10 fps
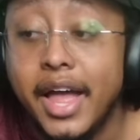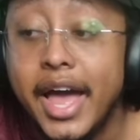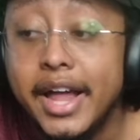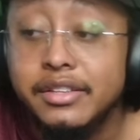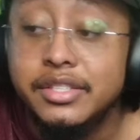
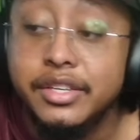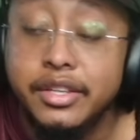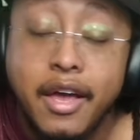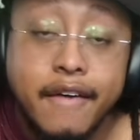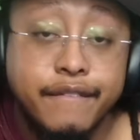
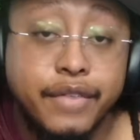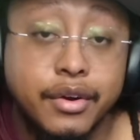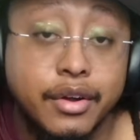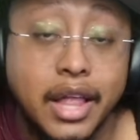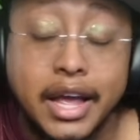Addington
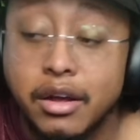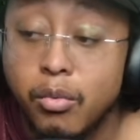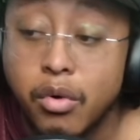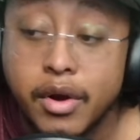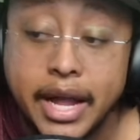for like a
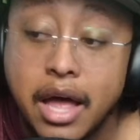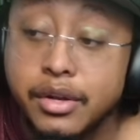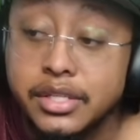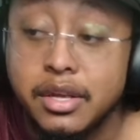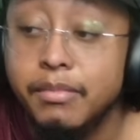
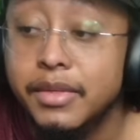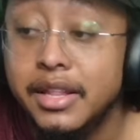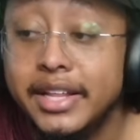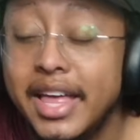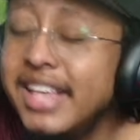workout or something like that.